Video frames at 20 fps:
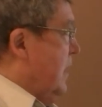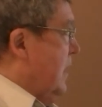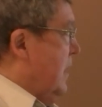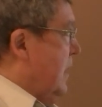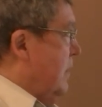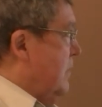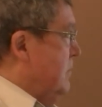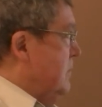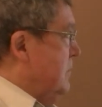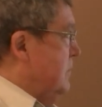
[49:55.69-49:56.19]

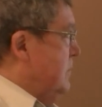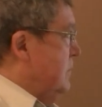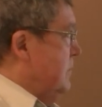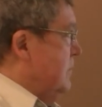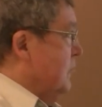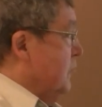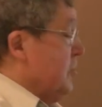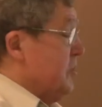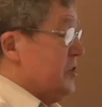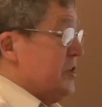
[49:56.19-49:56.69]
um,
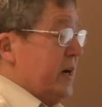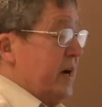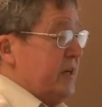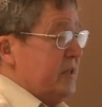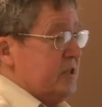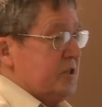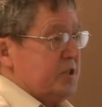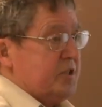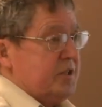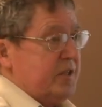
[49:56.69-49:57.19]
which I
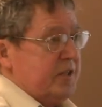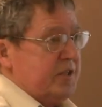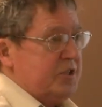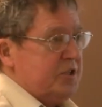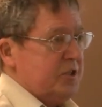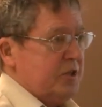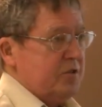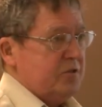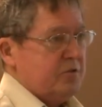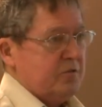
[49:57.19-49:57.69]
just think
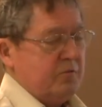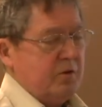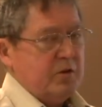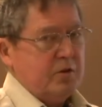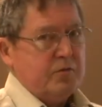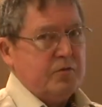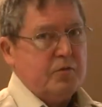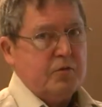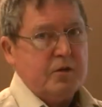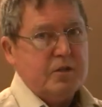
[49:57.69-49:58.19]
shows a
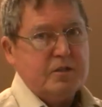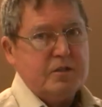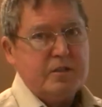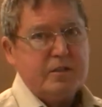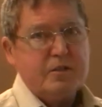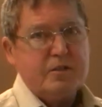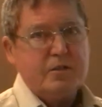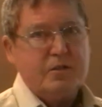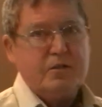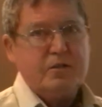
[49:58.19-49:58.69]
wonderful
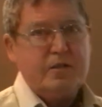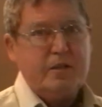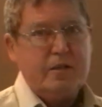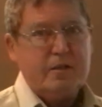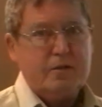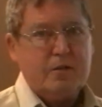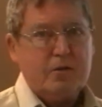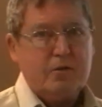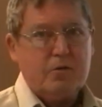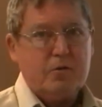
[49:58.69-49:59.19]
consistency
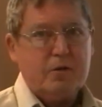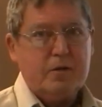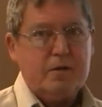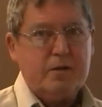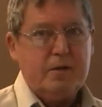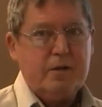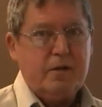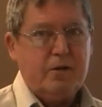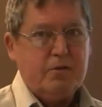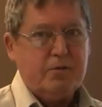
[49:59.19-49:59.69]
in the Lord.
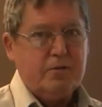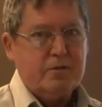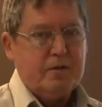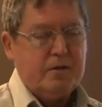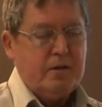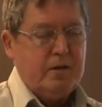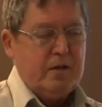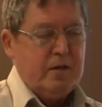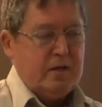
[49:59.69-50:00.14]
You know, when